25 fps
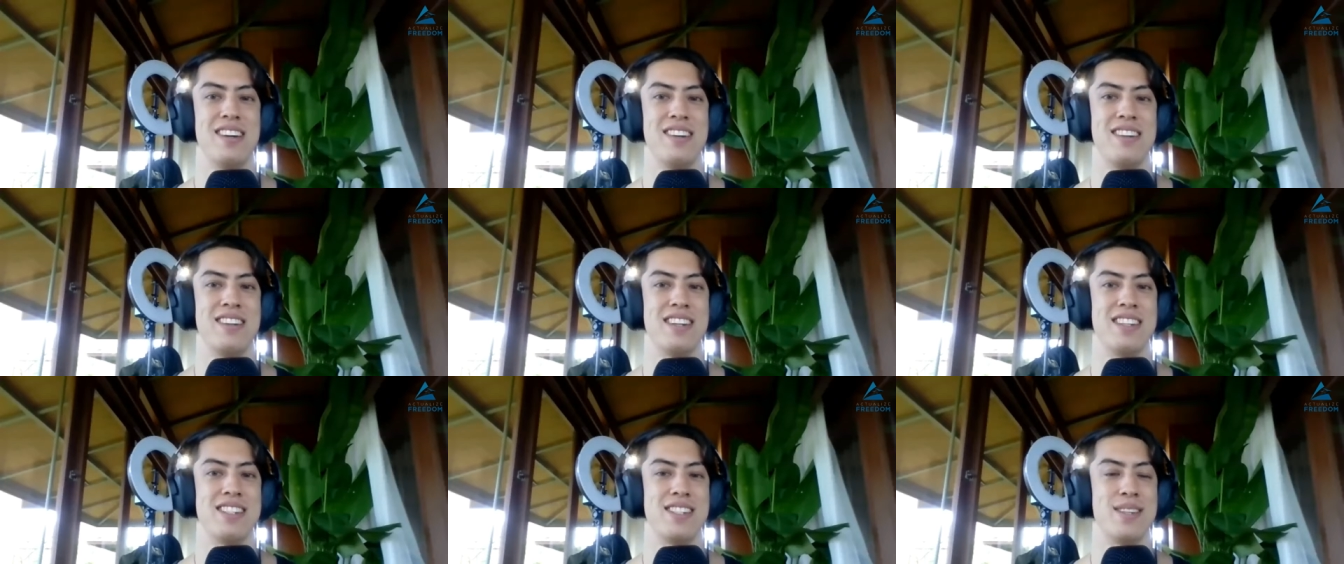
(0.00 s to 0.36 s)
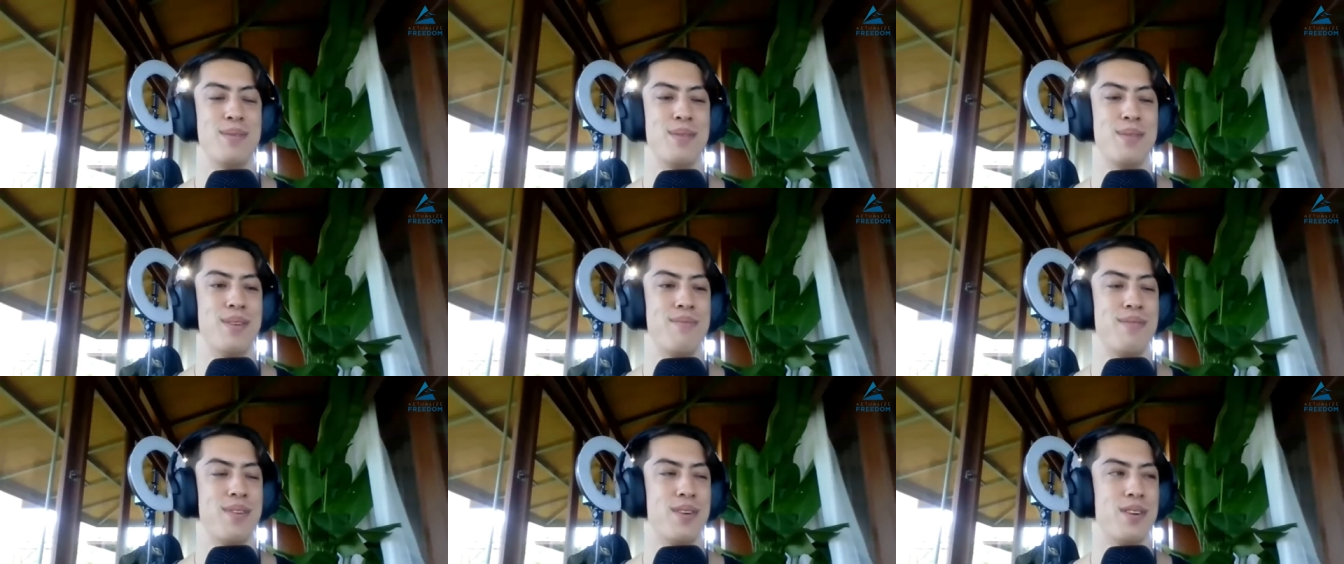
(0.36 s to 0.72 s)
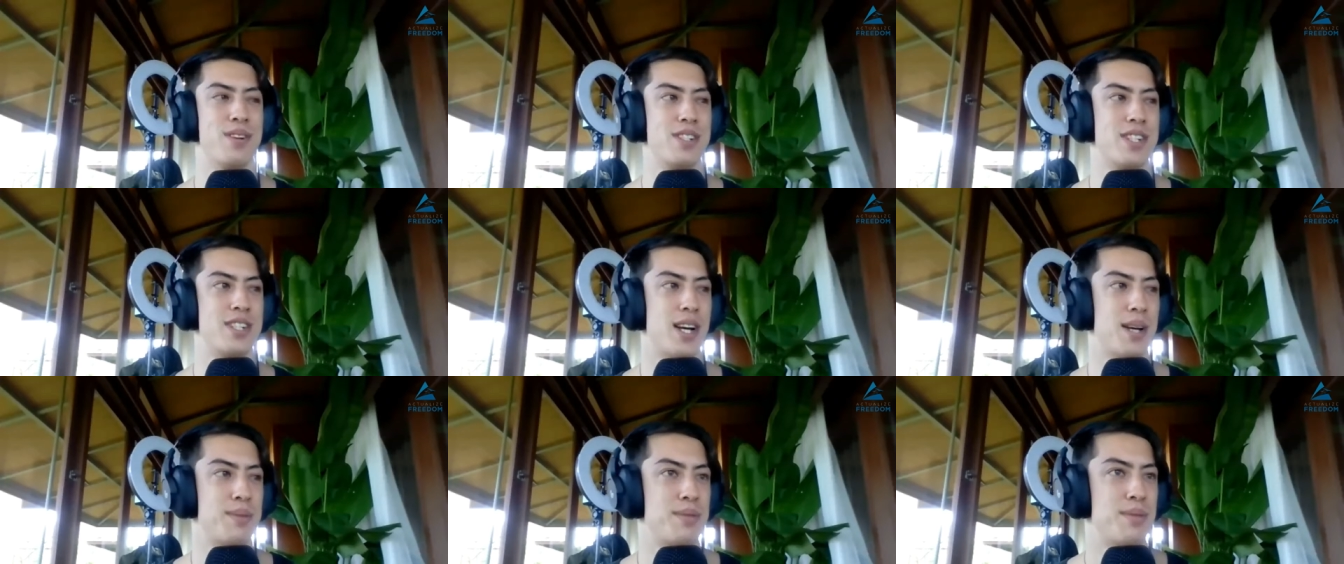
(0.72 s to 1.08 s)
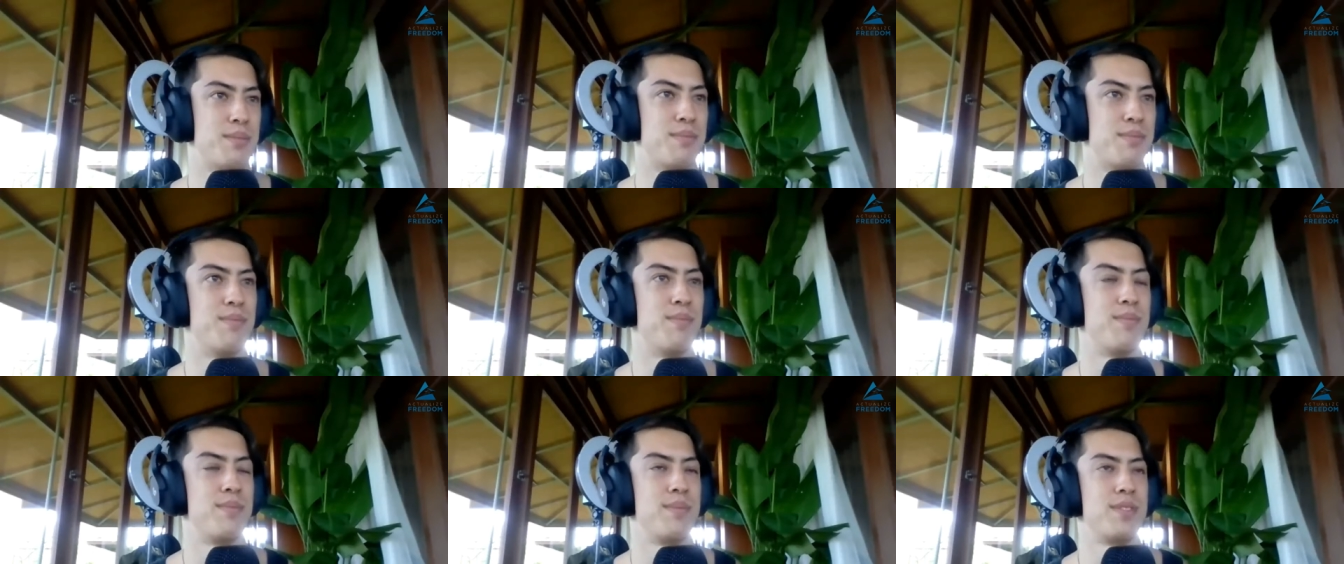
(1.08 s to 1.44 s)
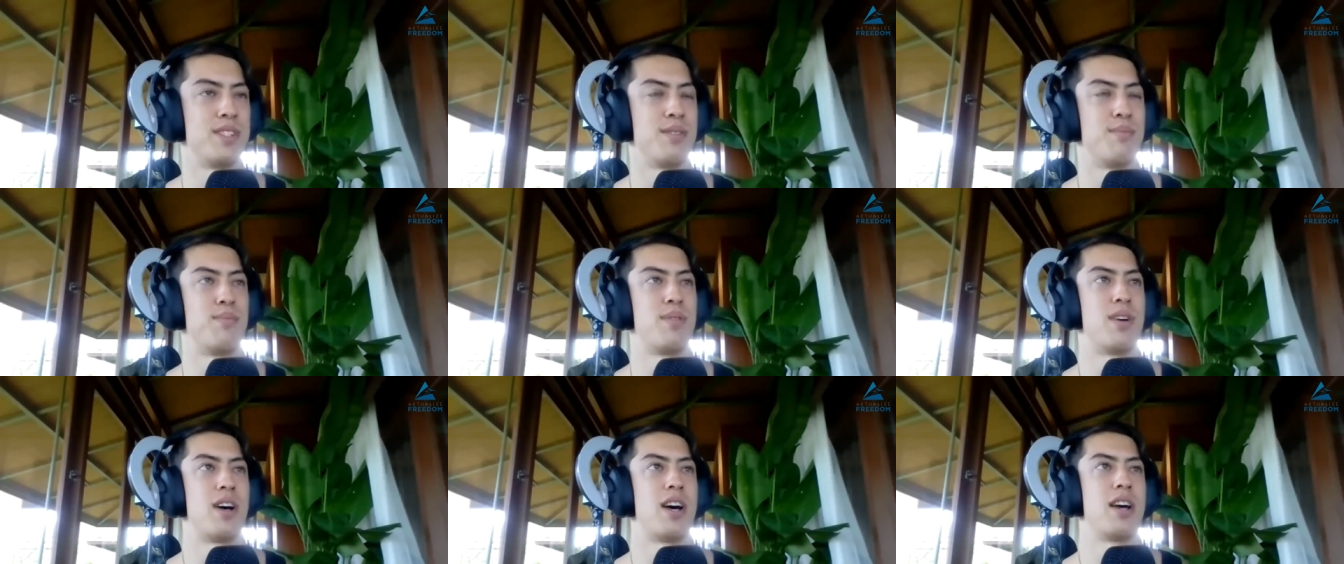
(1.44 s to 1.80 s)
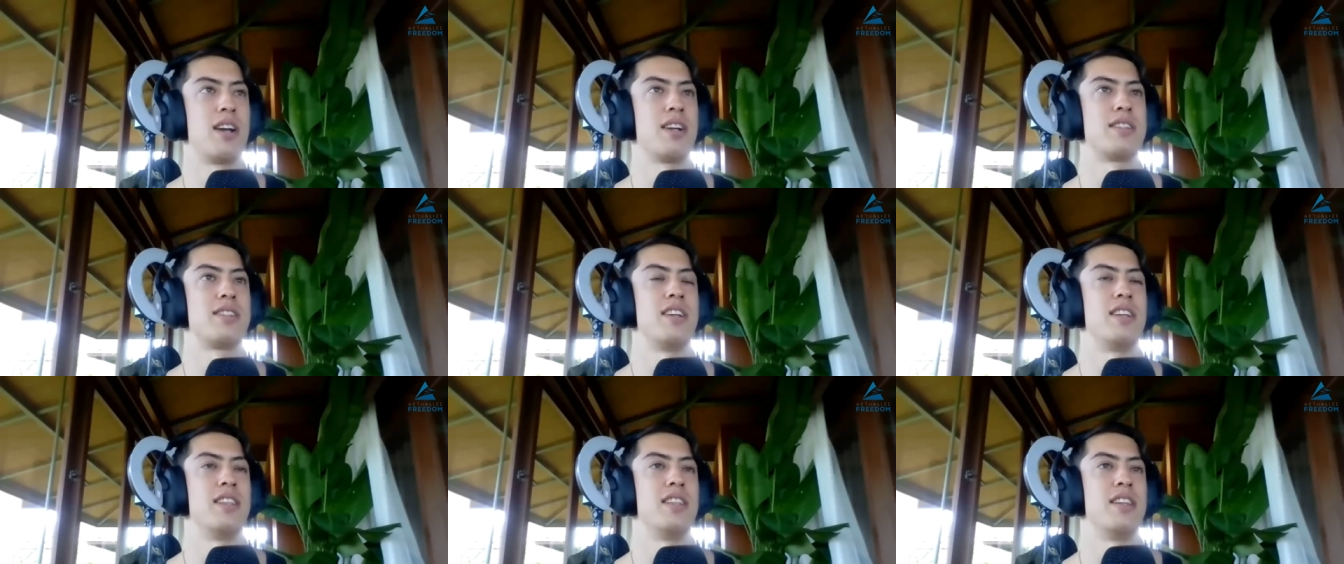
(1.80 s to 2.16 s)
get someone to Photoshop some
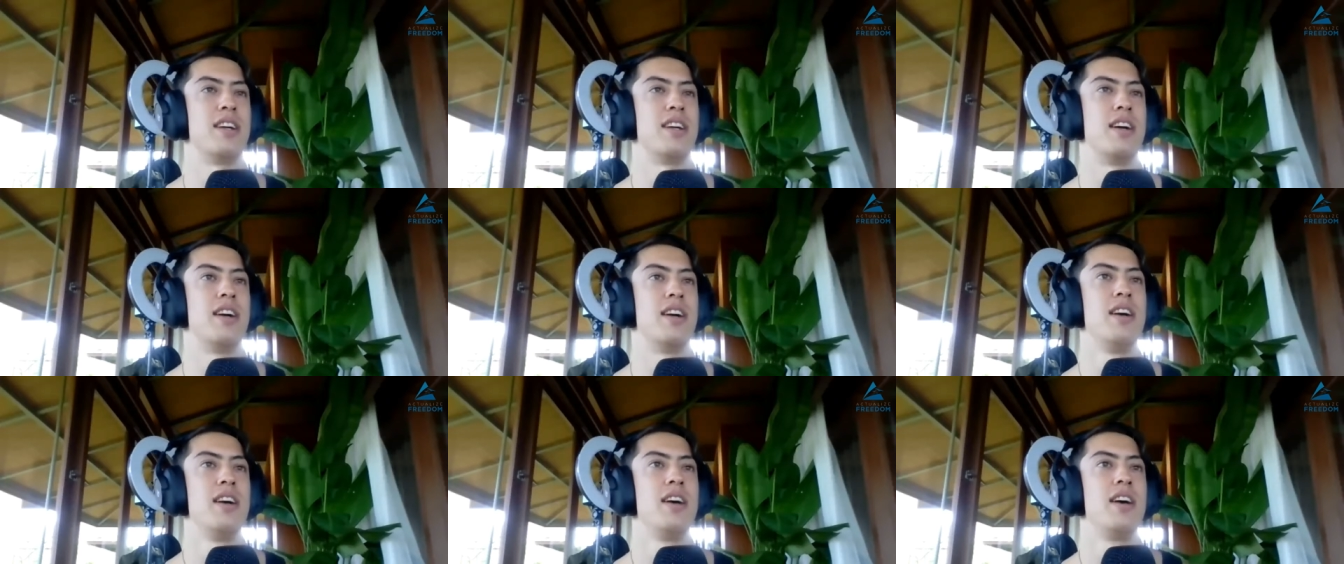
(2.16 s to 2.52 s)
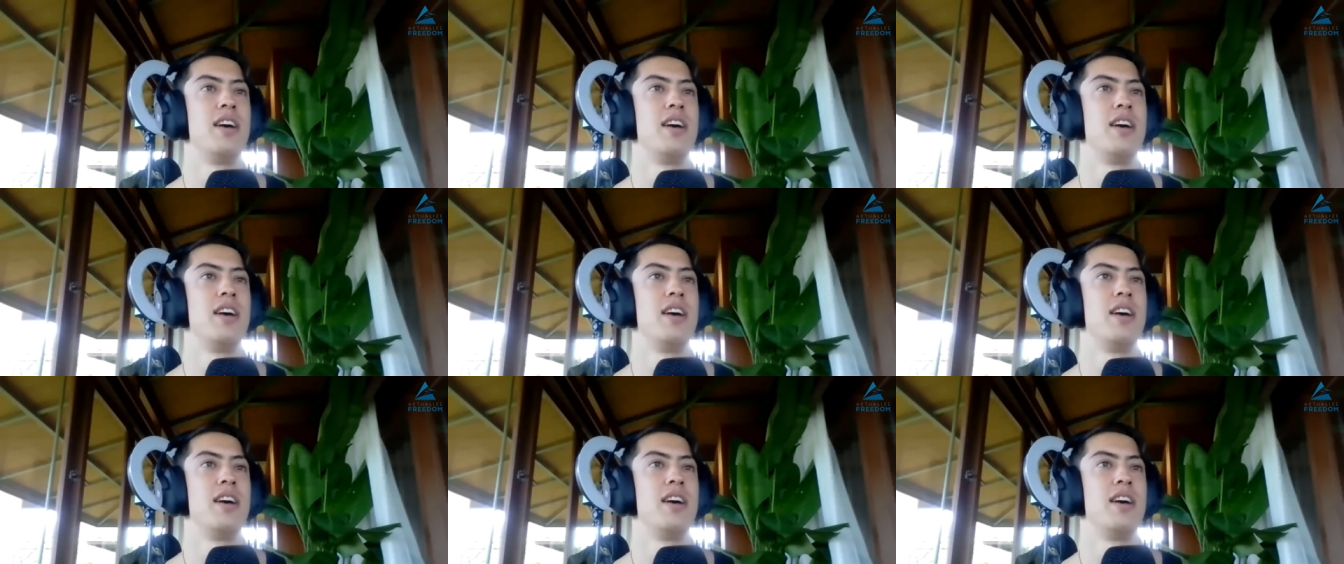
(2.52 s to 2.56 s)
products in there.